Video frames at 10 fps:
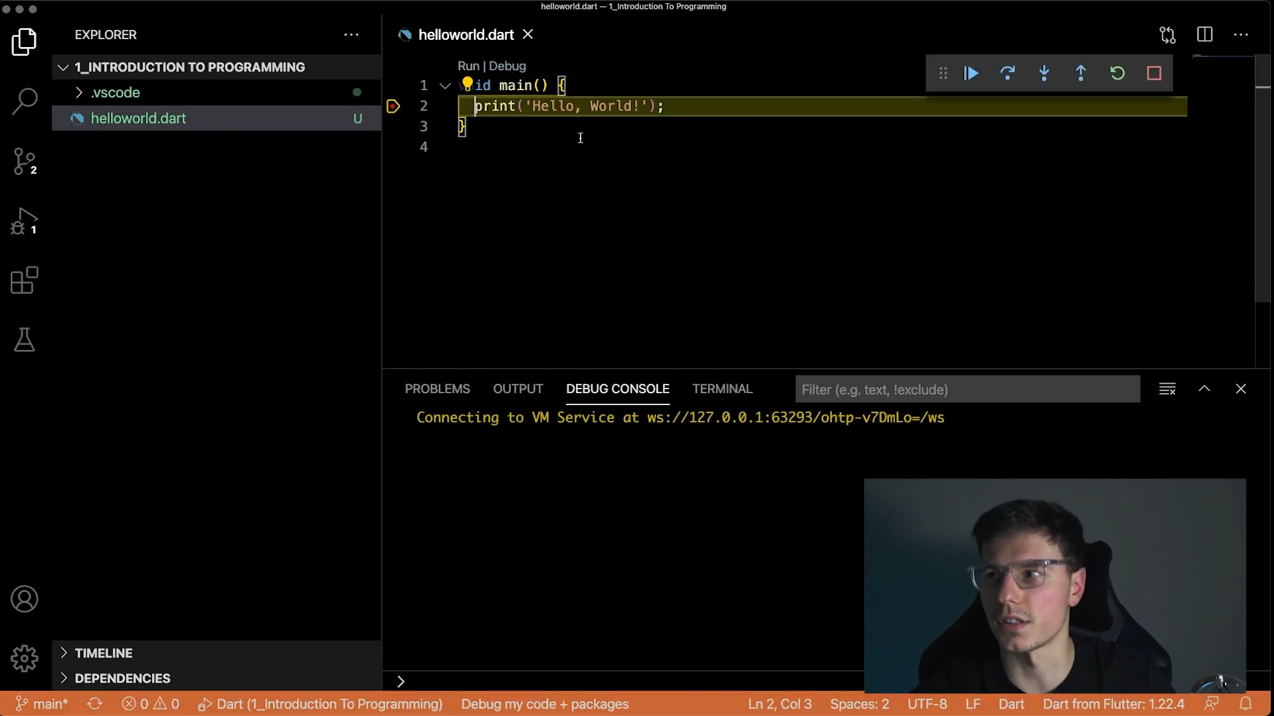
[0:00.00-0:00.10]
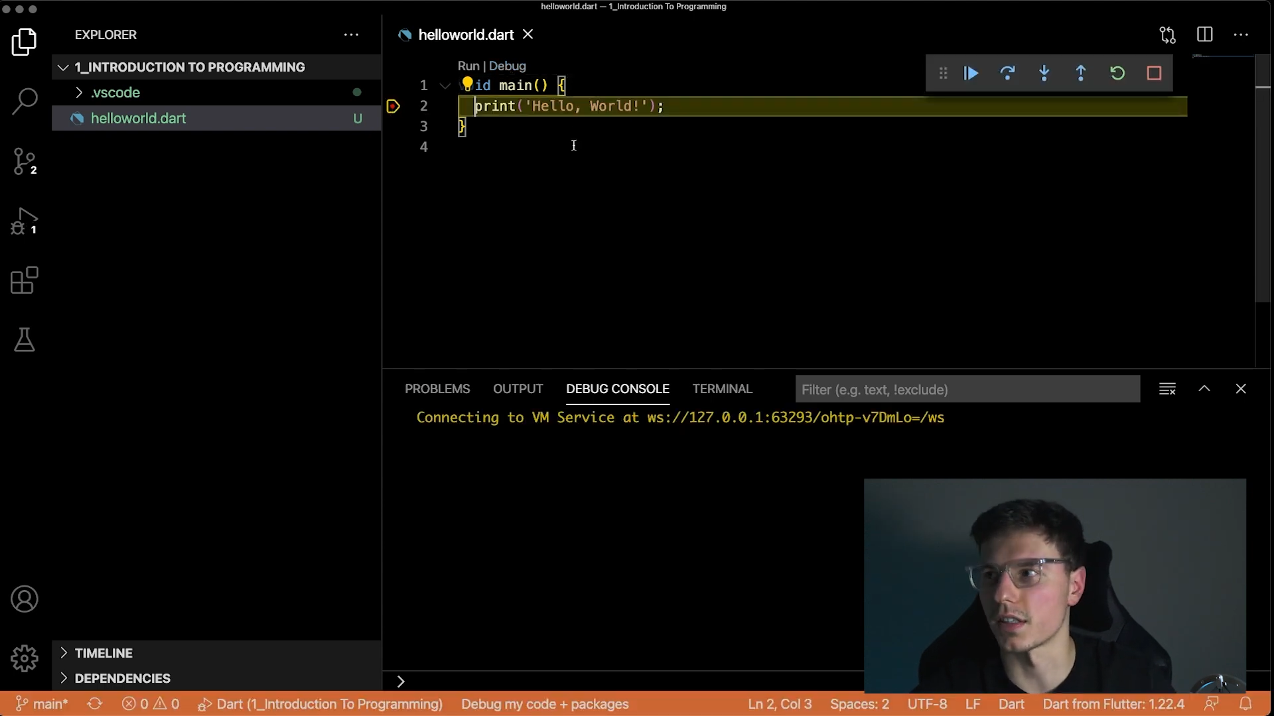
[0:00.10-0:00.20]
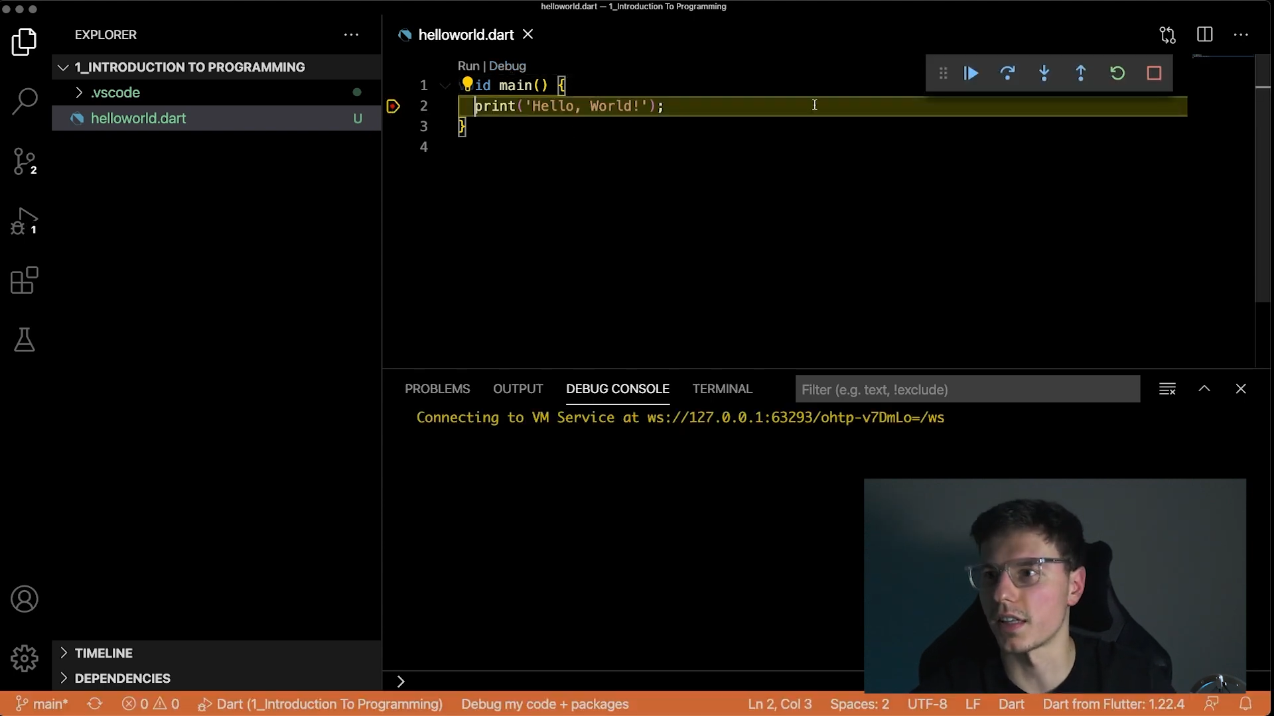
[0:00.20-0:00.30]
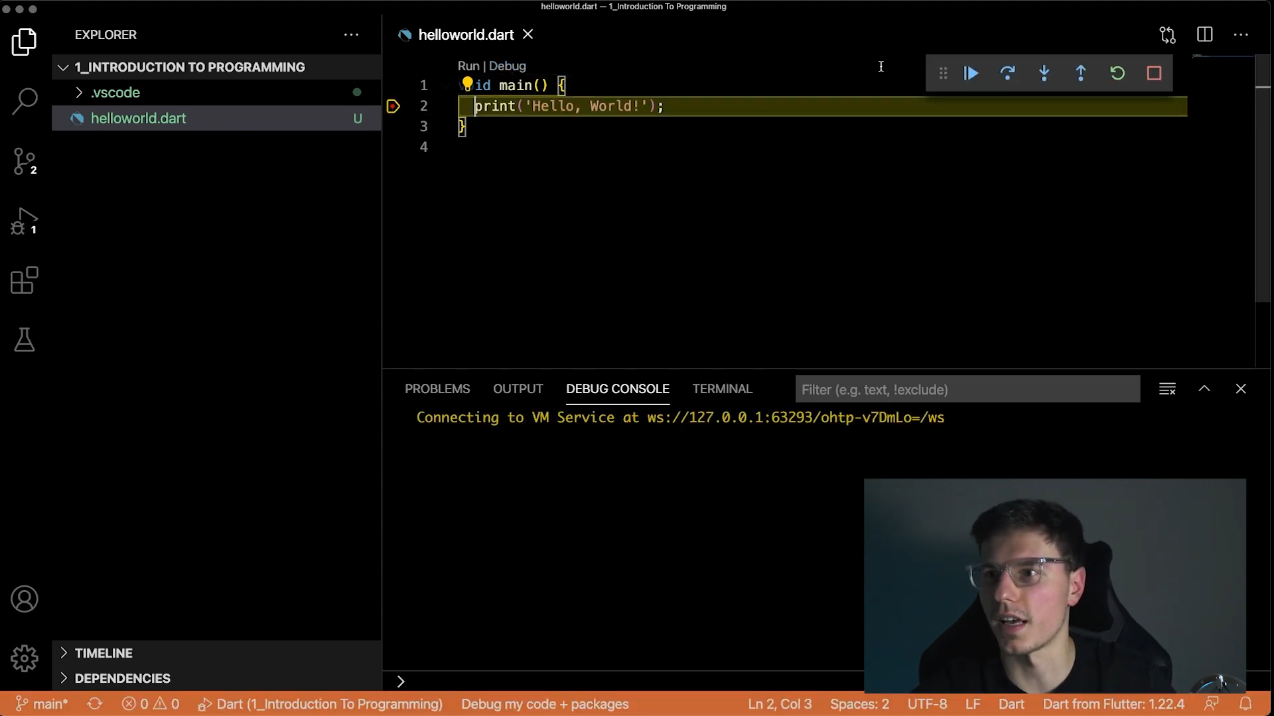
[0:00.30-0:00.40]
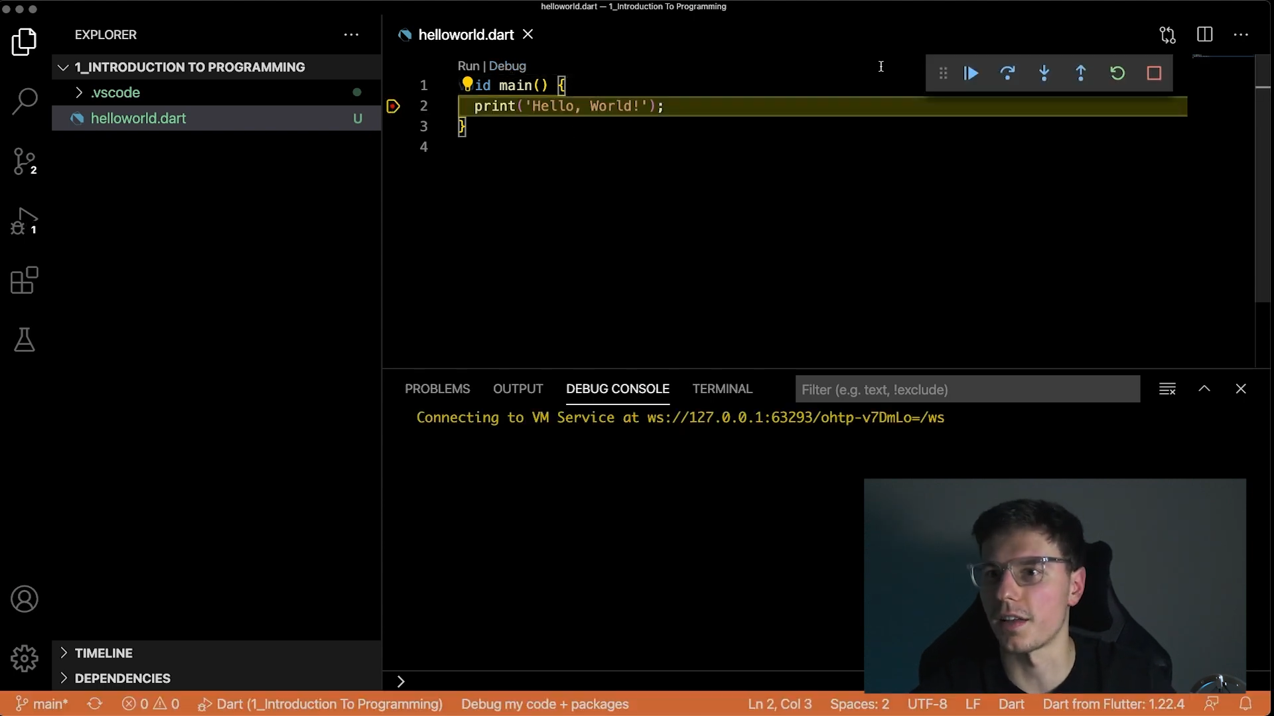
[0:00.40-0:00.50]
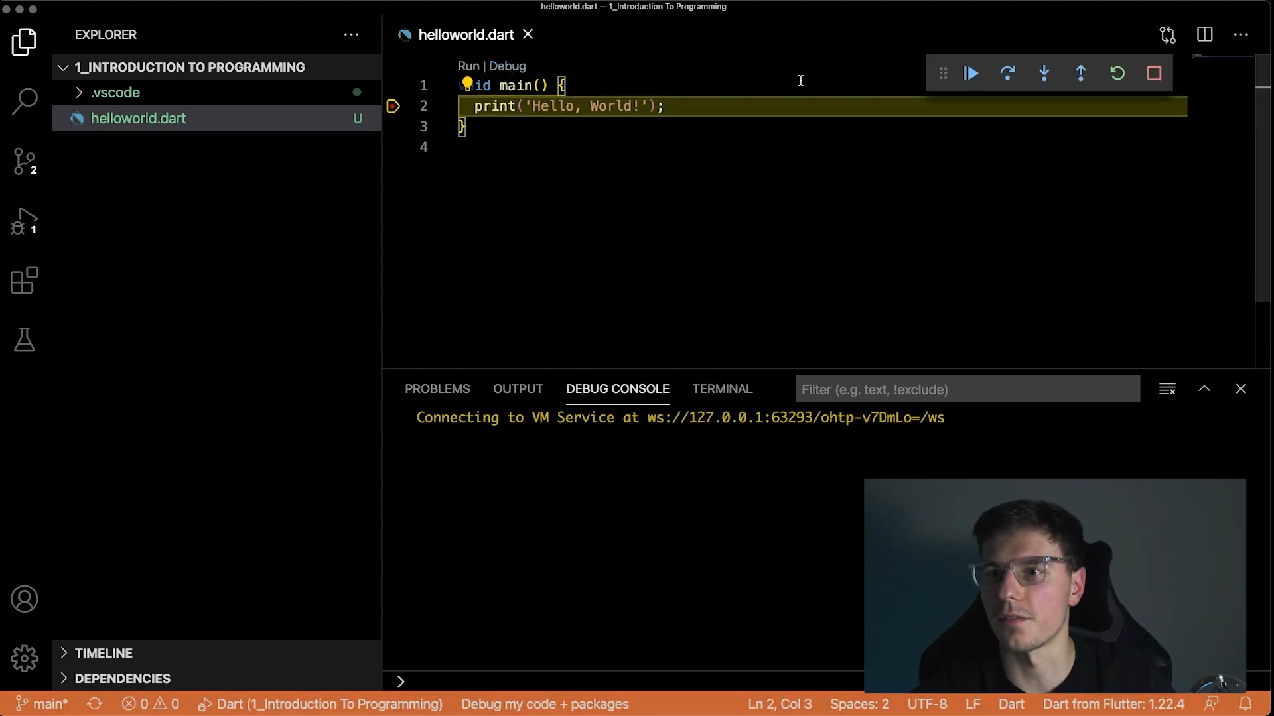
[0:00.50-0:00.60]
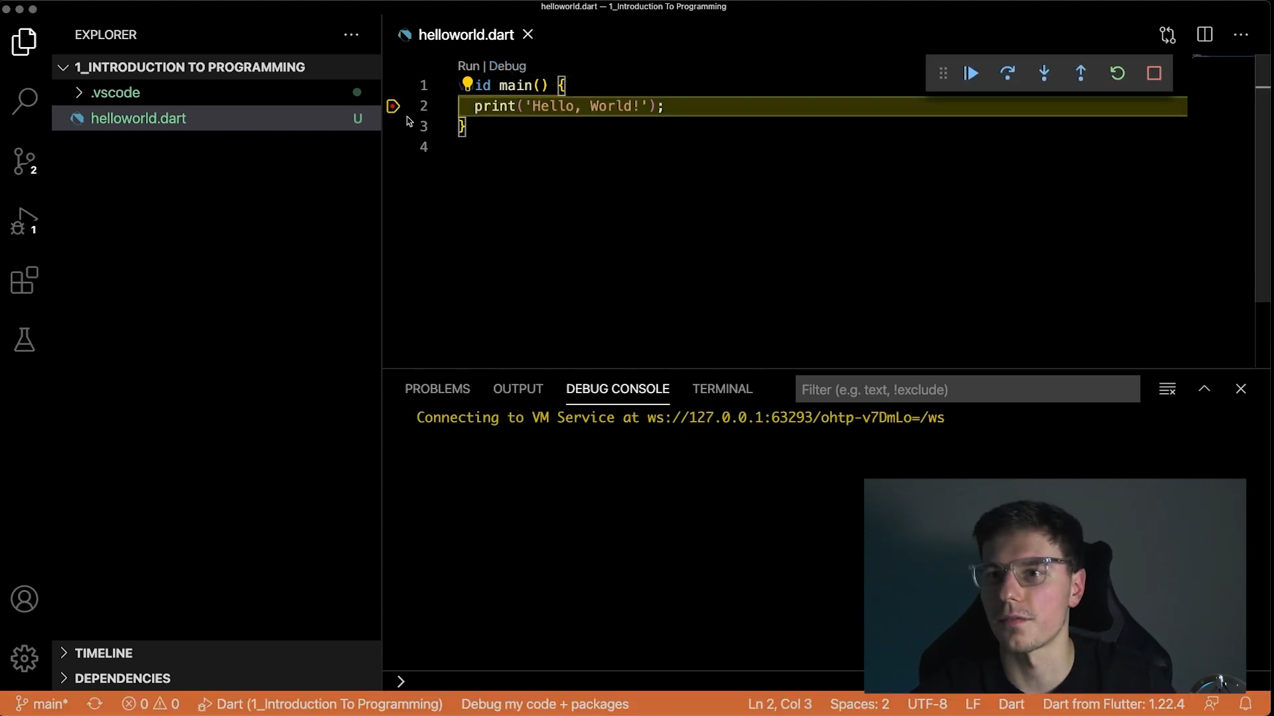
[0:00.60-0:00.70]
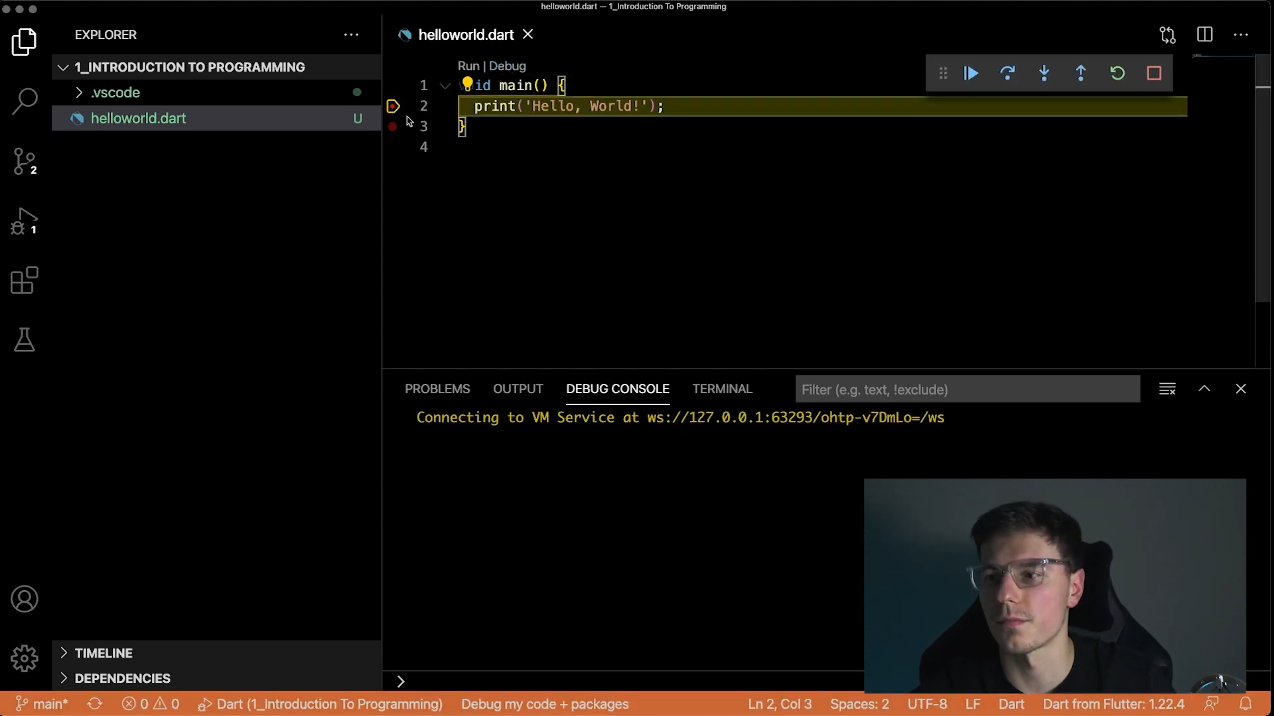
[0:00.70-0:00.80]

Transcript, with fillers: just like that.